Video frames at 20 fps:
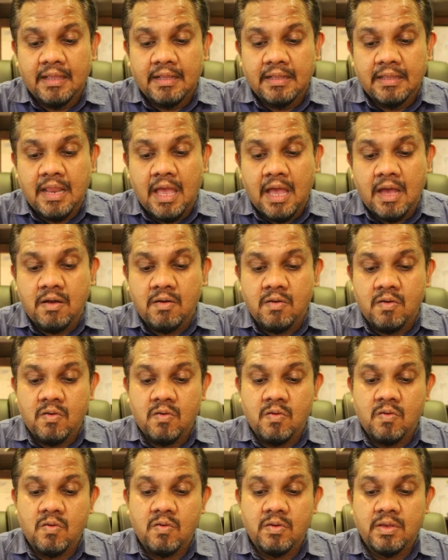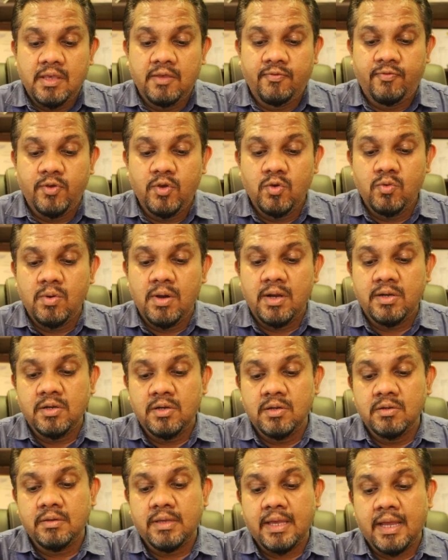Now, if you were to
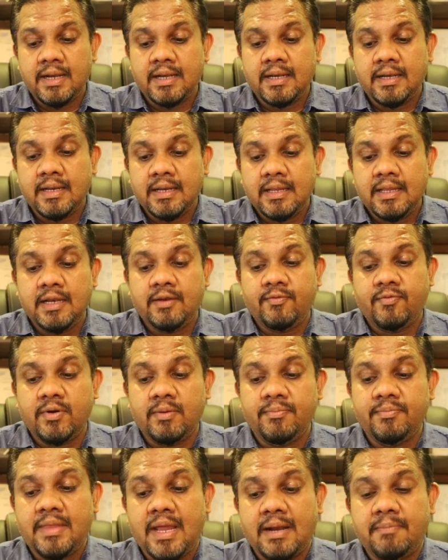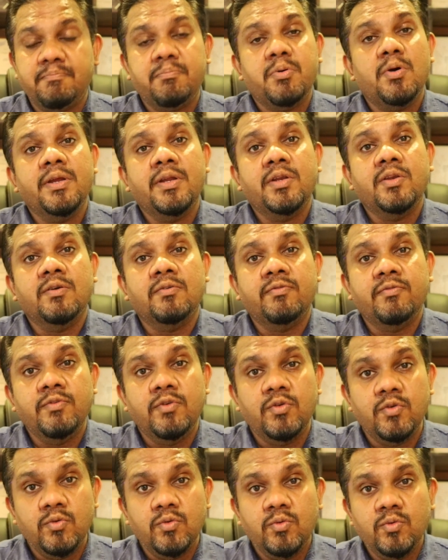look at it from that point of
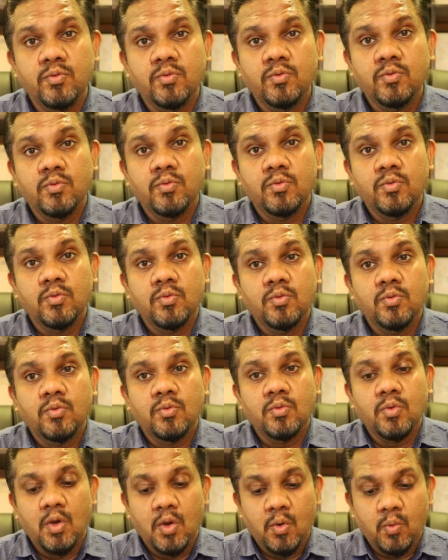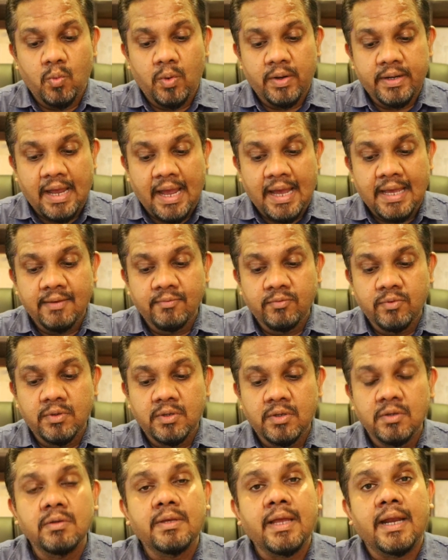view, what I
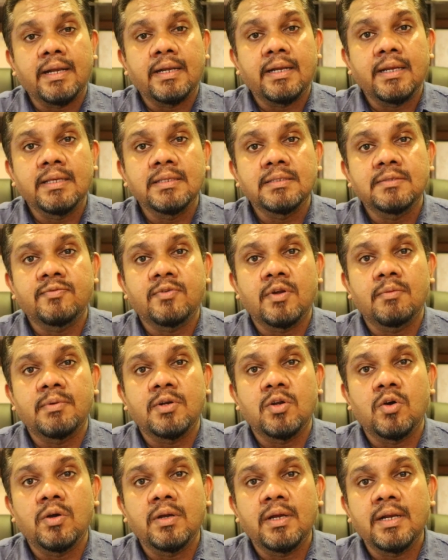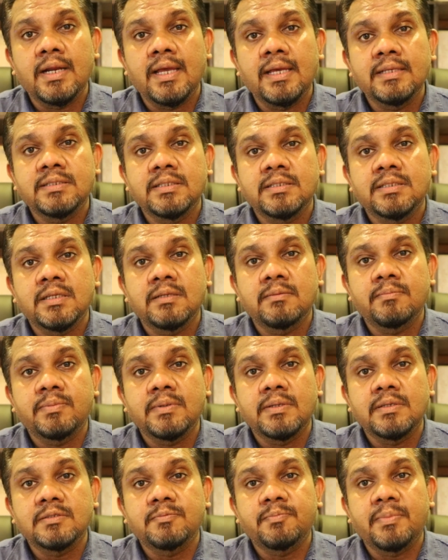would look at is from an organizational
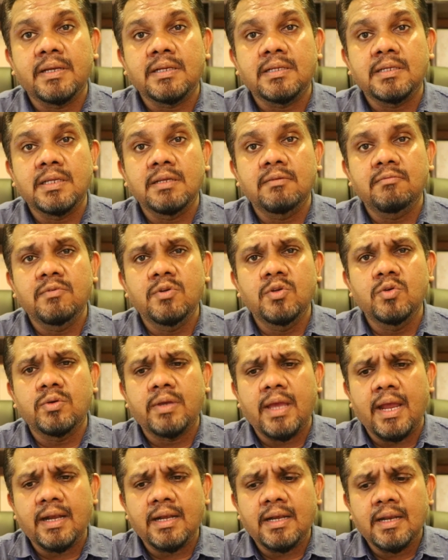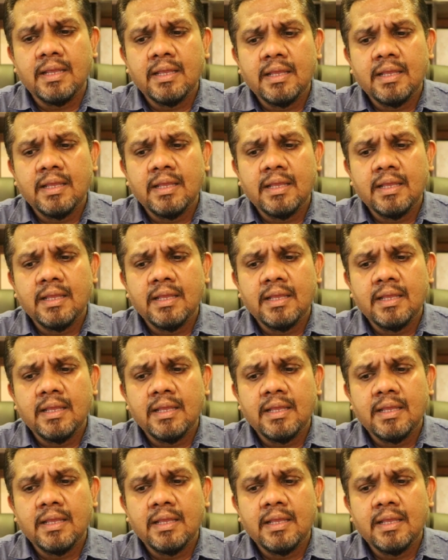perspective, look at